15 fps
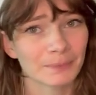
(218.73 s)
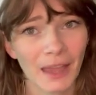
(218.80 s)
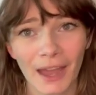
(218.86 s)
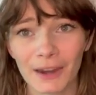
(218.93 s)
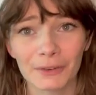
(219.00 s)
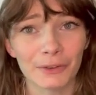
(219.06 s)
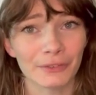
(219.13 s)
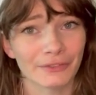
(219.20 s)
I
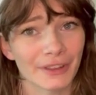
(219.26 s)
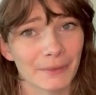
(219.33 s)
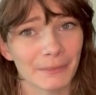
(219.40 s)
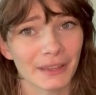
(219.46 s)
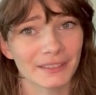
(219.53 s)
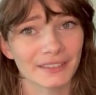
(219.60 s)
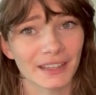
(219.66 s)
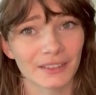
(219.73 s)
don't know if that
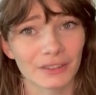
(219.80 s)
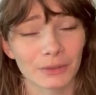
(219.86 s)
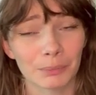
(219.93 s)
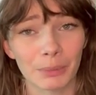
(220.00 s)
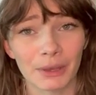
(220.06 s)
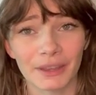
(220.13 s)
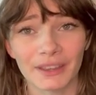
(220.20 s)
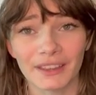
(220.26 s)
makes sense,
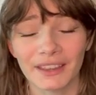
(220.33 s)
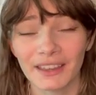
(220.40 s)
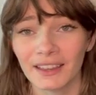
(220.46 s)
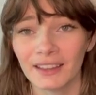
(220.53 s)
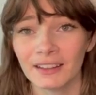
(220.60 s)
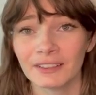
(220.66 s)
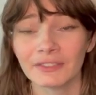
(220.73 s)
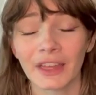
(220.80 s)
but
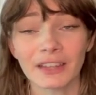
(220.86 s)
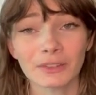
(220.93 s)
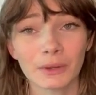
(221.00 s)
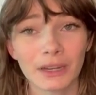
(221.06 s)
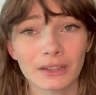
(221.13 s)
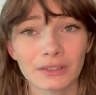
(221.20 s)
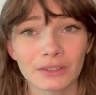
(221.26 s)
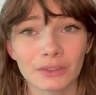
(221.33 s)
that's what
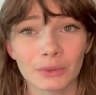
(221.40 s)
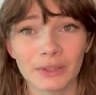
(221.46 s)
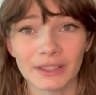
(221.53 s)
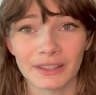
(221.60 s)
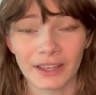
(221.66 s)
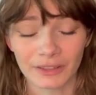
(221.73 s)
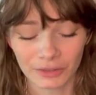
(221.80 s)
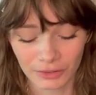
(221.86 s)
I was doing
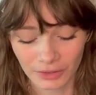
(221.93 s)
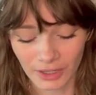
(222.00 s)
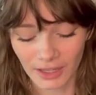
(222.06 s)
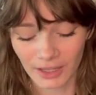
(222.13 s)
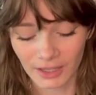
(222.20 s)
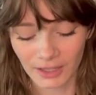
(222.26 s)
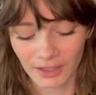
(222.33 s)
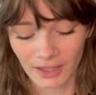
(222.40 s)

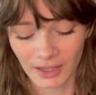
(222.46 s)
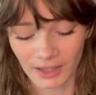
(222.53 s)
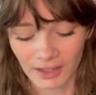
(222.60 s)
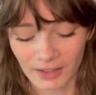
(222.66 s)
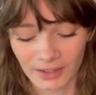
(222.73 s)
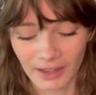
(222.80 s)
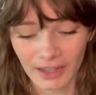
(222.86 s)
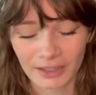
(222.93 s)
yesterday.
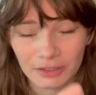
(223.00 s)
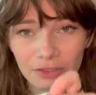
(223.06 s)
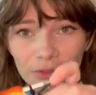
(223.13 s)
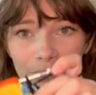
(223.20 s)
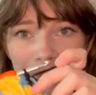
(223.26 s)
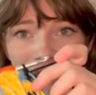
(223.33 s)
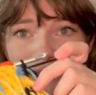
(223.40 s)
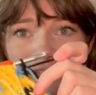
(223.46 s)
And as you
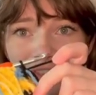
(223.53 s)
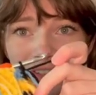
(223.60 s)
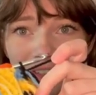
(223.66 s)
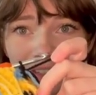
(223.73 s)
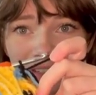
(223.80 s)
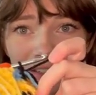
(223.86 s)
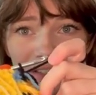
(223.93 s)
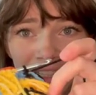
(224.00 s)
can
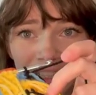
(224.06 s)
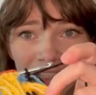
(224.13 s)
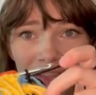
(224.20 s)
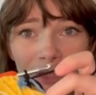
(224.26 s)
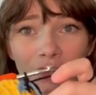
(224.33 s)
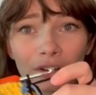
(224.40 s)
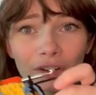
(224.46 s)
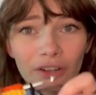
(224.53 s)
see,
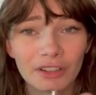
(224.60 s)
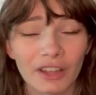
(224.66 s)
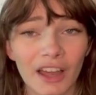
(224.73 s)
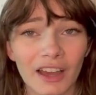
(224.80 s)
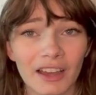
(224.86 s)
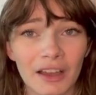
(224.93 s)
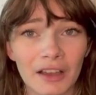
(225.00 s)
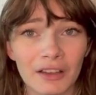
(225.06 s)
there are a
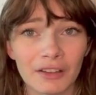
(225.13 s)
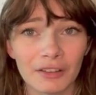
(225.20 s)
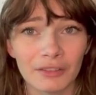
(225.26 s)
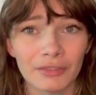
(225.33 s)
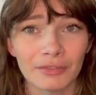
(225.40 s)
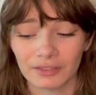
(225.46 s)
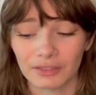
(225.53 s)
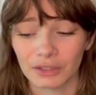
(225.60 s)
lot of
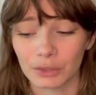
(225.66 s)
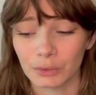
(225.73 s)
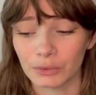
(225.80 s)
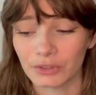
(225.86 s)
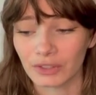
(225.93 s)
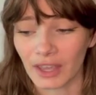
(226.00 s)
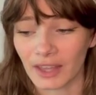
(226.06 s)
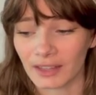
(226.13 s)

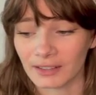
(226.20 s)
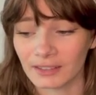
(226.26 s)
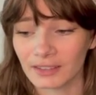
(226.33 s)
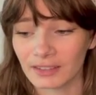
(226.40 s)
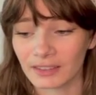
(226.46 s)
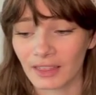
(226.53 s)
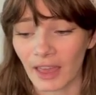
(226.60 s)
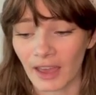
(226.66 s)
loose ends
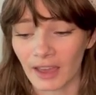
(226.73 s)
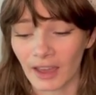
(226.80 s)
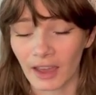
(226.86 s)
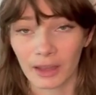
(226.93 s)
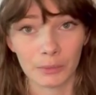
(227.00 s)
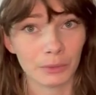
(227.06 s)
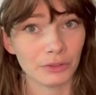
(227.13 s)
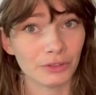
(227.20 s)
that I
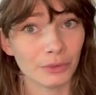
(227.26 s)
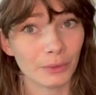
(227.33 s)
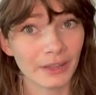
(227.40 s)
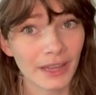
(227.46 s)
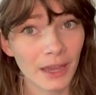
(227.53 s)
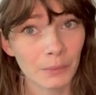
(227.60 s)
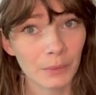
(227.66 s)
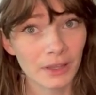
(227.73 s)
was doing
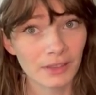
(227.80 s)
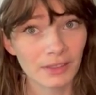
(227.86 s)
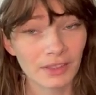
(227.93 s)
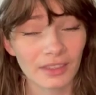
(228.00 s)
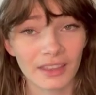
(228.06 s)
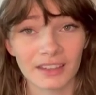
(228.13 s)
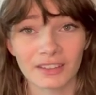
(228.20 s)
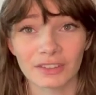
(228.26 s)
that with.
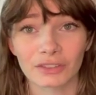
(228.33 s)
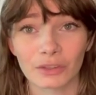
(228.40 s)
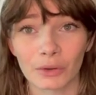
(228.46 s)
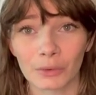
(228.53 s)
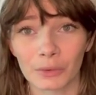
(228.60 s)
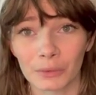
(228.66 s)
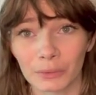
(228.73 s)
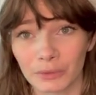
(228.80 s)
And so
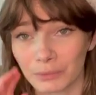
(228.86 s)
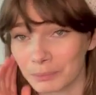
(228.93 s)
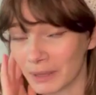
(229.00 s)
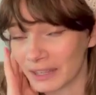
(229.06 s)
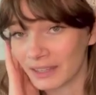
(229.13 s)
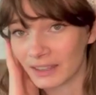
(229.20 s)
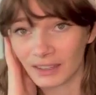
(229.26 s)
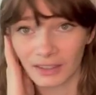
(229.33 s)
it was
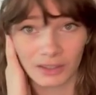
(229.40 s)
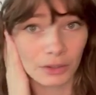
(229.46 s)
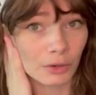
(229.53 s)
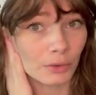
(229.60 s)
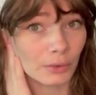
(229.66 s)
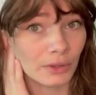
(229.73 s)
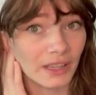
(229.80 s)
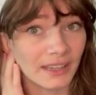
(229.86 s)
making it
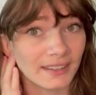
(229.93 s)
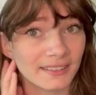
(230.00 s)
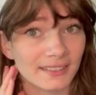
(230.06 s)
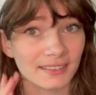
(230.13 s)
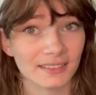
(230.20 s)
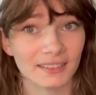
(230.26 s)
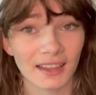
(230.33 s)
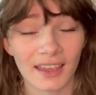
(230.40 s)
go like
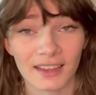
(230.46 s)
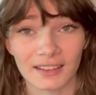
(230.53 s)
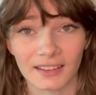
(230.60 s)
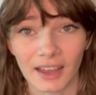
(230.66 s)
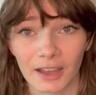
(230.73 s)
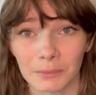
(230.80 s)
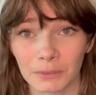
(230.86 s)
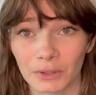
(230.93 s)
10
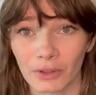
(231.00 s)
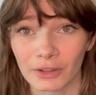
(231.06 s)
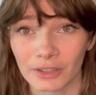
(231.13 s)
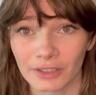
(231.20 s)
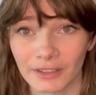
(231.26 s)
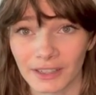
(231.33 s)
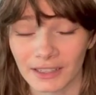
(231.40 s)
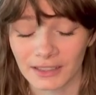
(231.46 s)
times longer
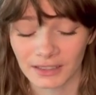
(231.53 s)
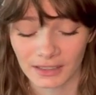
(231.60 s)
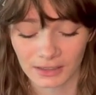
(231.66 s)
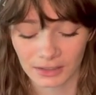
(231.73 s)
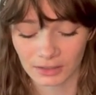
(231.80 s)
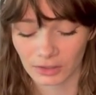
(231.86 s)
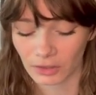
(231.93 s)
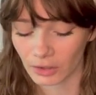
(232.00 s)
than it
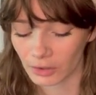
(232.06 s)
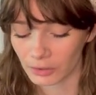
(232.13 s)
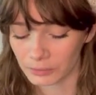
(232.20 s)
needed to go.